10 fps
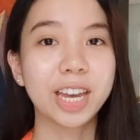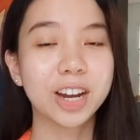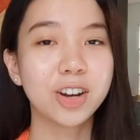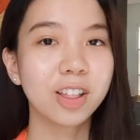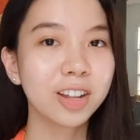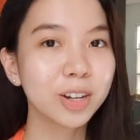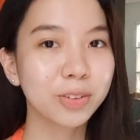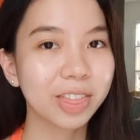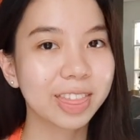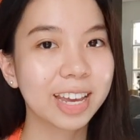another
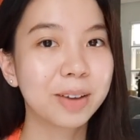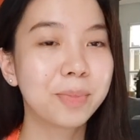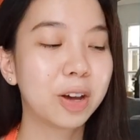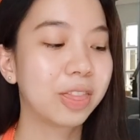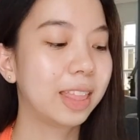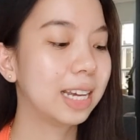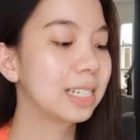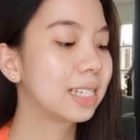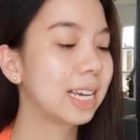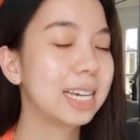good thing about
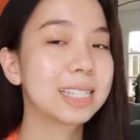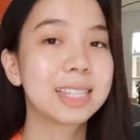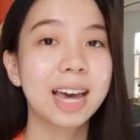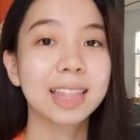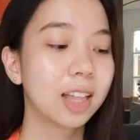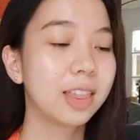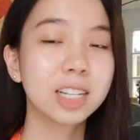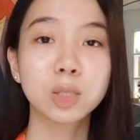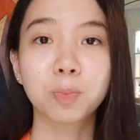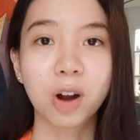this is that
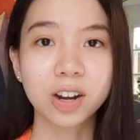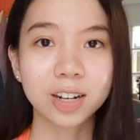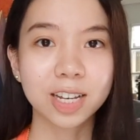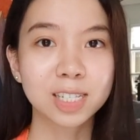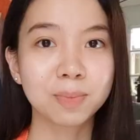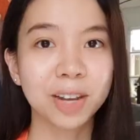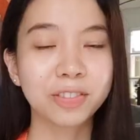this product is made